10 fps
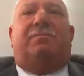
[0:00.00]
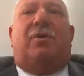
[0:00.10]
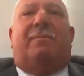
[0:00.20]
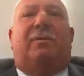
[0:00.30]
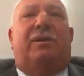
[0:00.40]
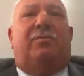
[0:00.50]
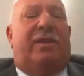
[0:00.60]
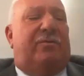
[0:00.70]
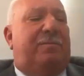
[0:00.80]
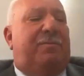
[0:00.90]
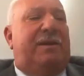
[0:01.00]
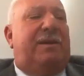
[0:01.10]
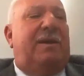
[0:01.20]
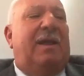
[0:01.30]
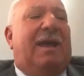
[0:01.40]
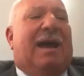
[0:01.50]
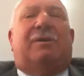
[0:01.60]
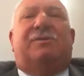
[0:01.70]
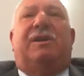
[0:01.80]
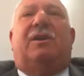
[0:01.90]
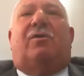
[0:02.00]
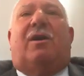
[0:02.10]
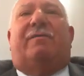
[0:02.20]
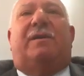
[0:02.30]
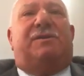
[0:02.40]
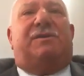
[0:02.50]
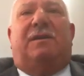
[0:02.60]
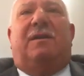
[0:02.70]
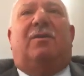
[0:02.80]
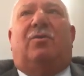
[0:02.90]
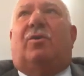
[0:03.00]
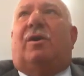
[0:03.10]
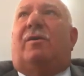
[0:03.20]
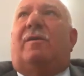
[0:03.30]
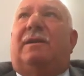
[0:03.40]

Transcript: properly, whether it be housing or office or,